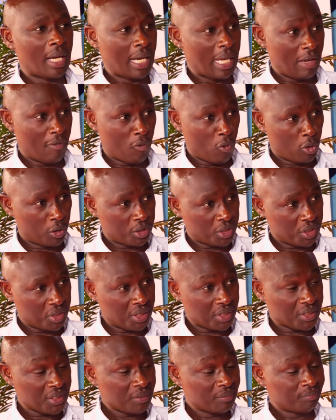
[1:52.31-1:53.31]
I have watched
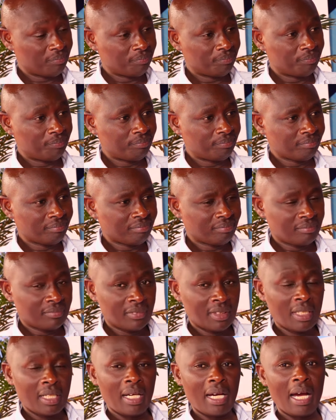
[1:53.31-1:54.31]
it.
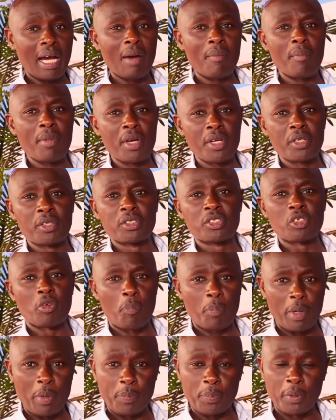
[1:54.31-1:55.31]
And millions of
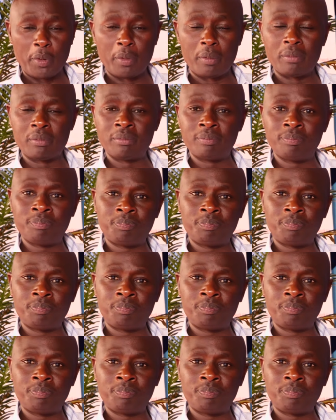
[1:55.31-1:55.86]
people